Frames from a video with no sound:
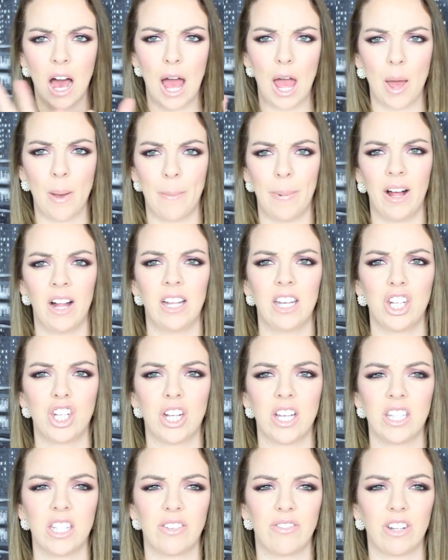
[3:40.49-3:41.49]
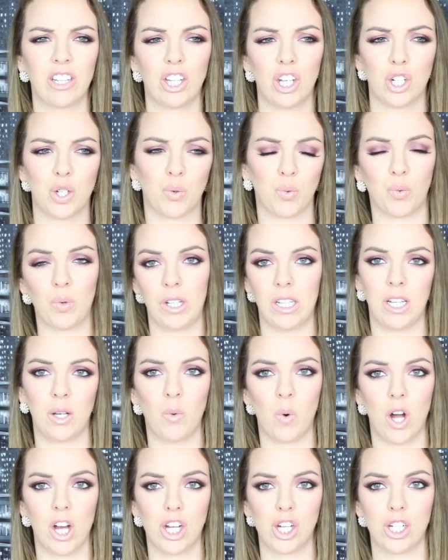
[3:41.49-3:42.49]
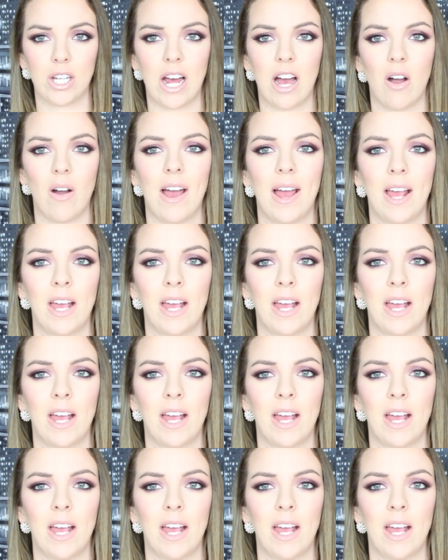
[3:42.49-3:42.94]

I apologize if I looked really washed out.